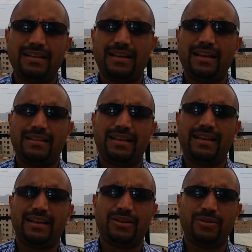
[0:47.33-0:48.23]
It
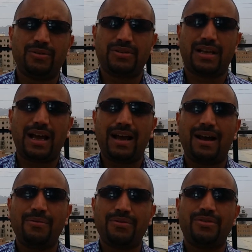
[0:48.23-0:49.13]
includes
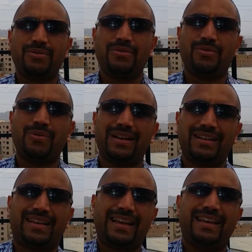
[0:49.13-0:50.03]
how you will
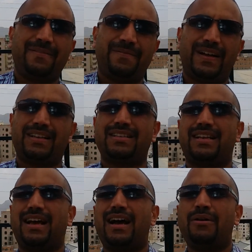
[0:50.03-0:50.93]
gain funds,
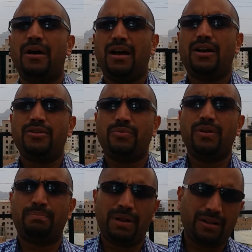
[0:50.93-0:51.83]
how you
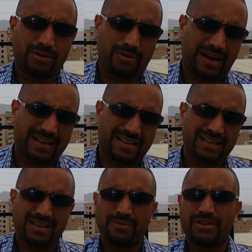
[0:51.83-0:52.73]
will build your
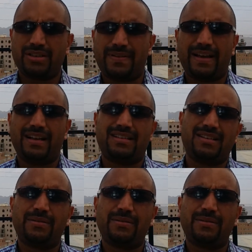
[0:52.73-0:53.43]
assets, which is financing.